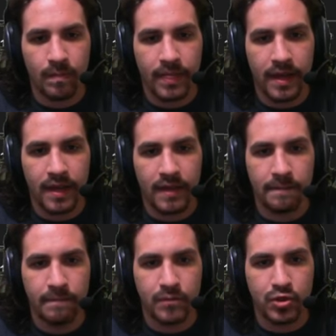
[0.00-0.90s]

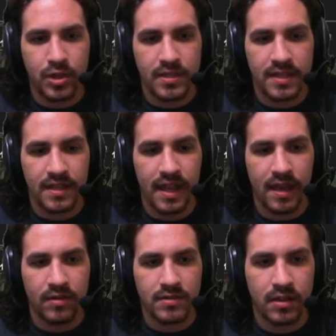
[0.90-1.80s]
um, just the
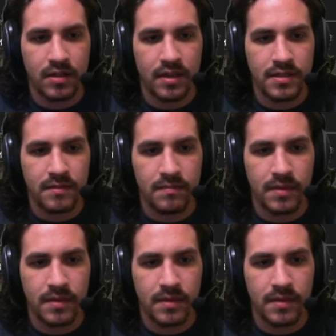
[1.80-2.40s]
hair is color custom.